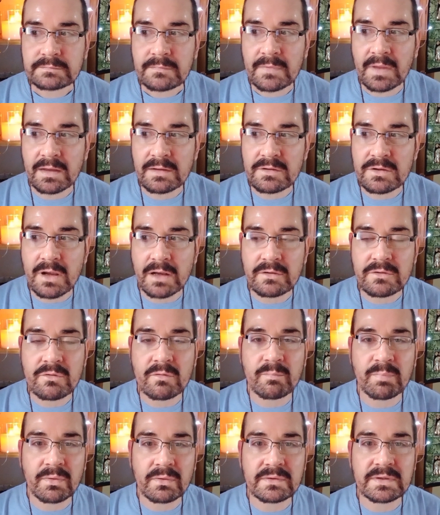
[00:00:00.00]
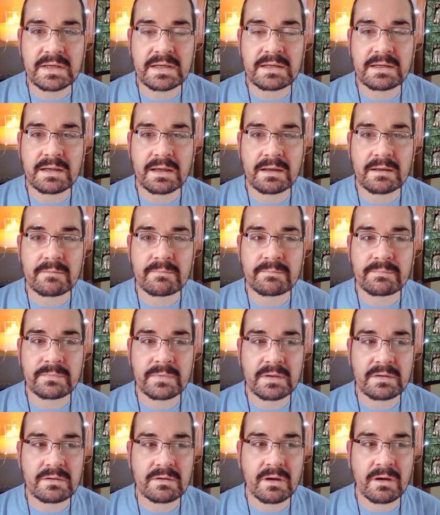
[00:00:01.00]
And your body,
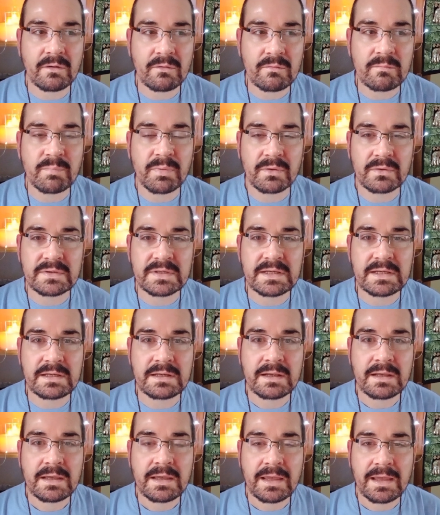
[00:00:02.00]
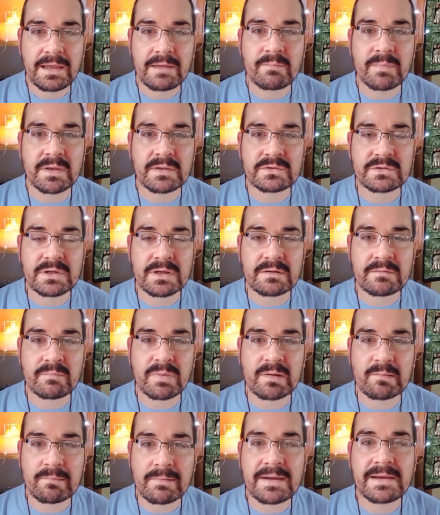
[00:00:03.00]
your whole body image can
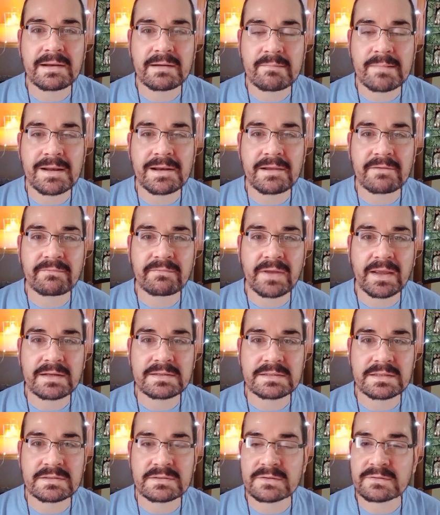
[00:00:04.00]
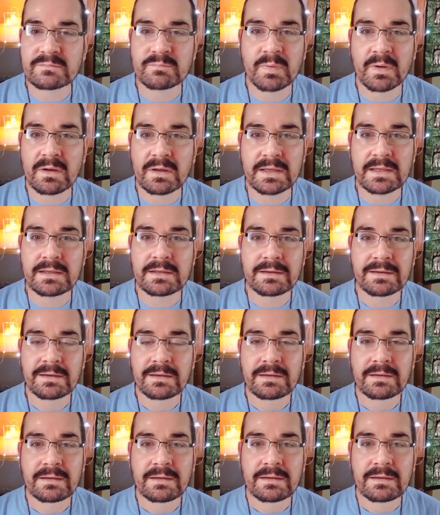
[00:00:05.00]
be really affected just by
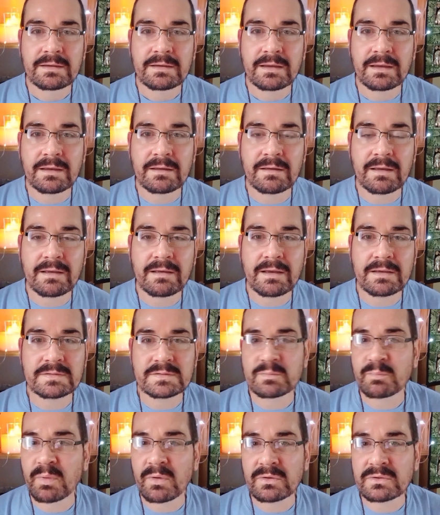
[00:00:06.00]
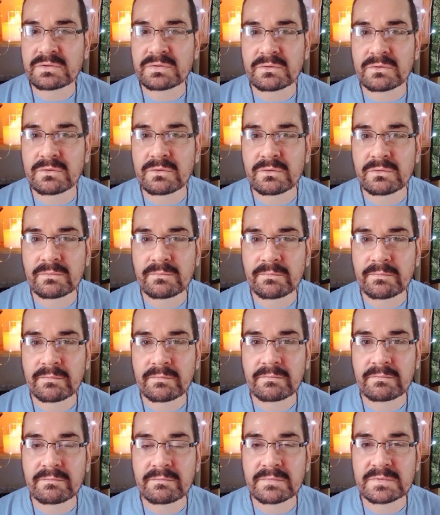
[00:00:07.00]
a spot or
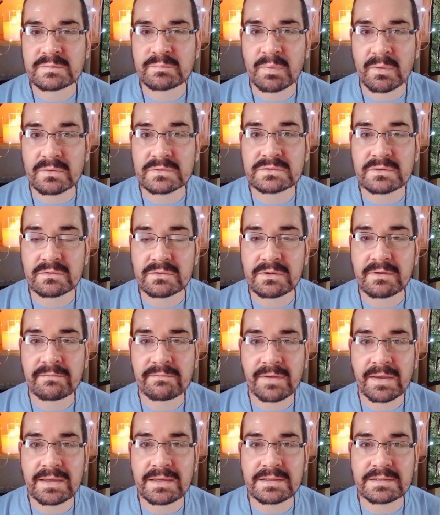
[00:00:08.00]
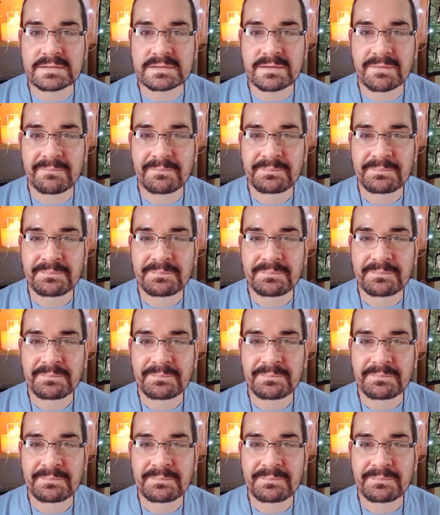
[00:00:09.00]
spots on your face.